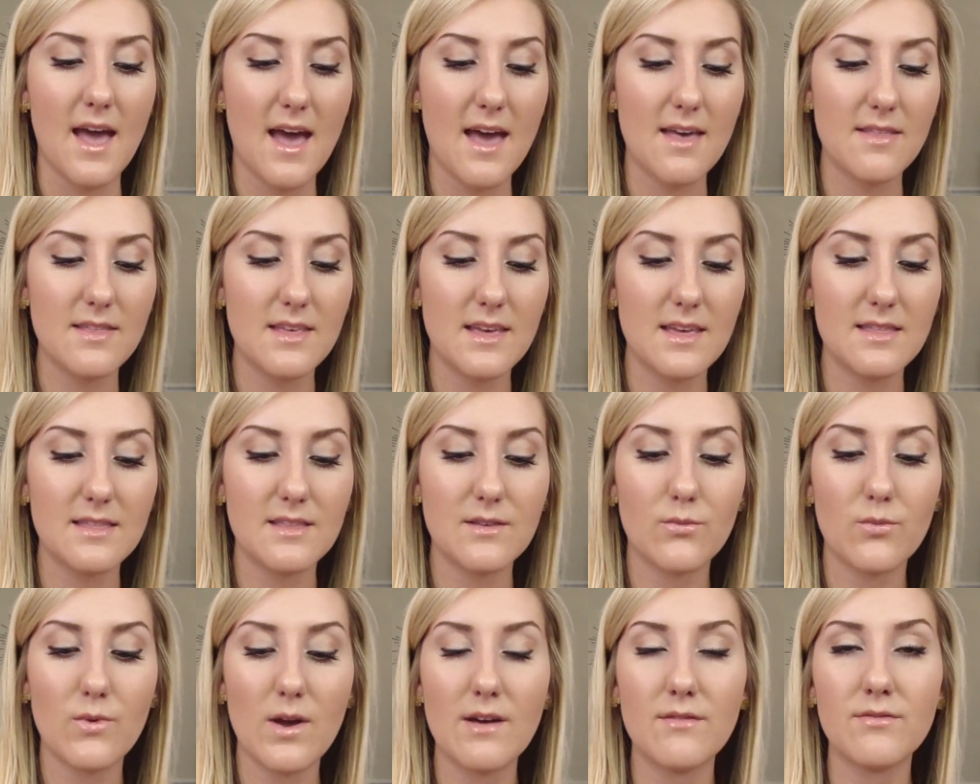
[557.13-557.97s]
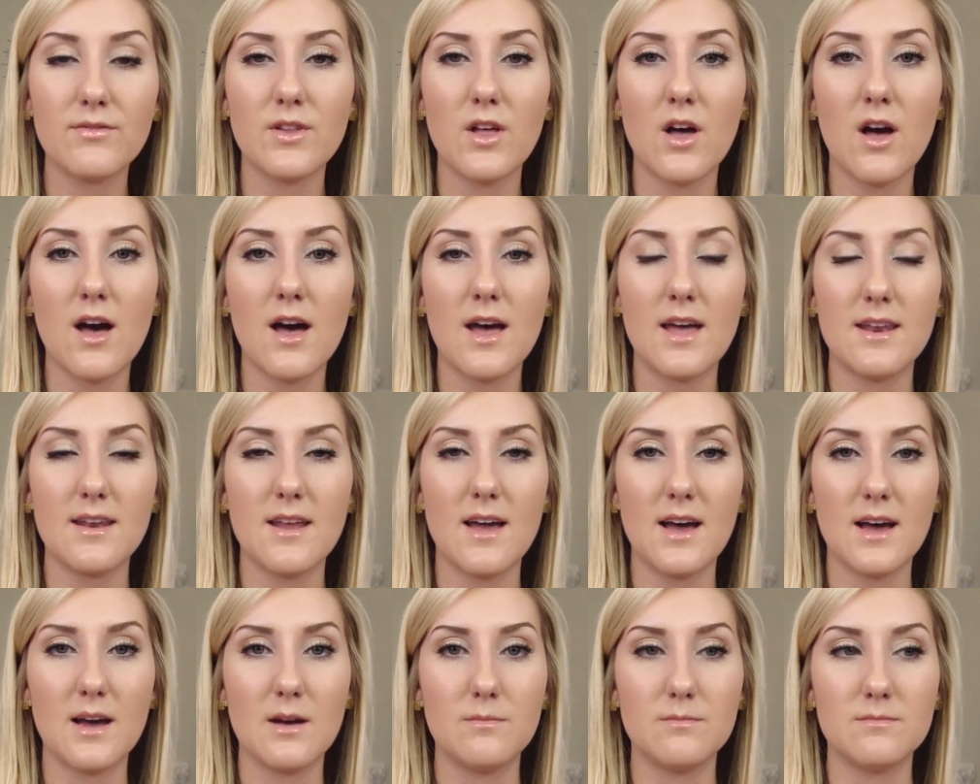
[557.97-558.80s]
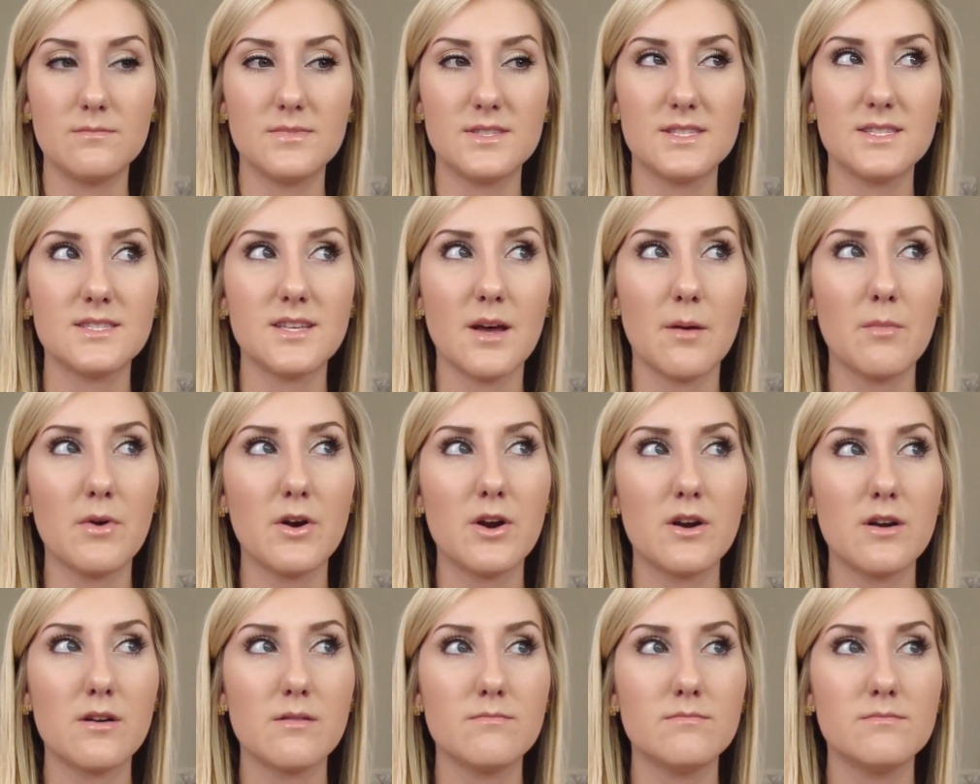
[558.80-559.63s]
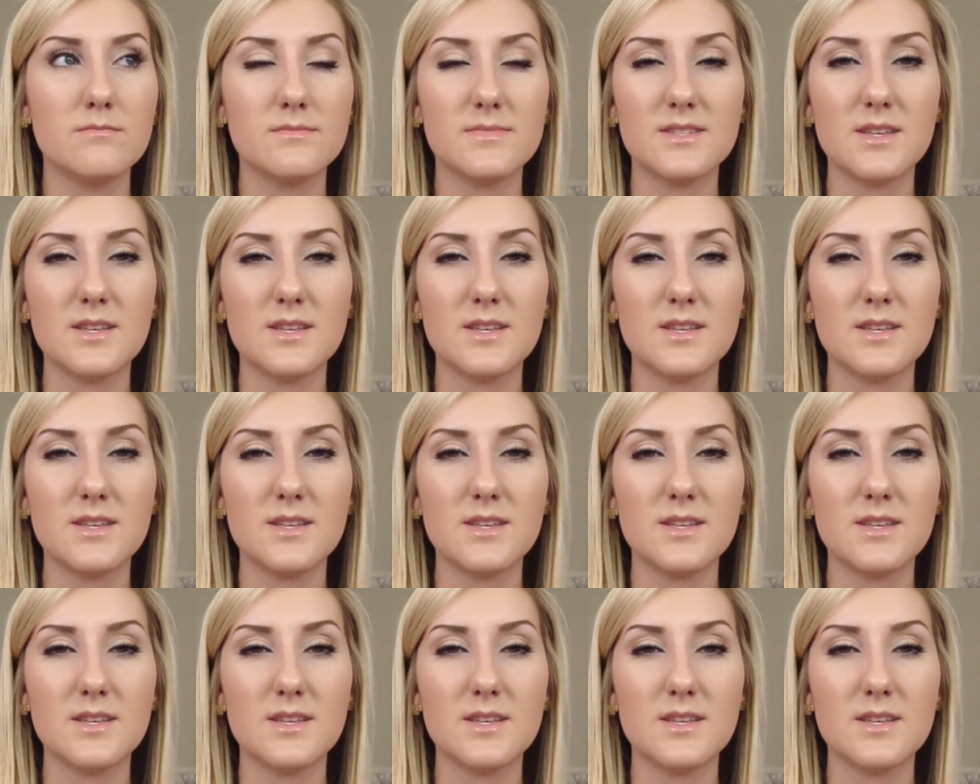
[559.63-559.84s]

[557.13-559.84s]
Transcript: And then the Revlon summer,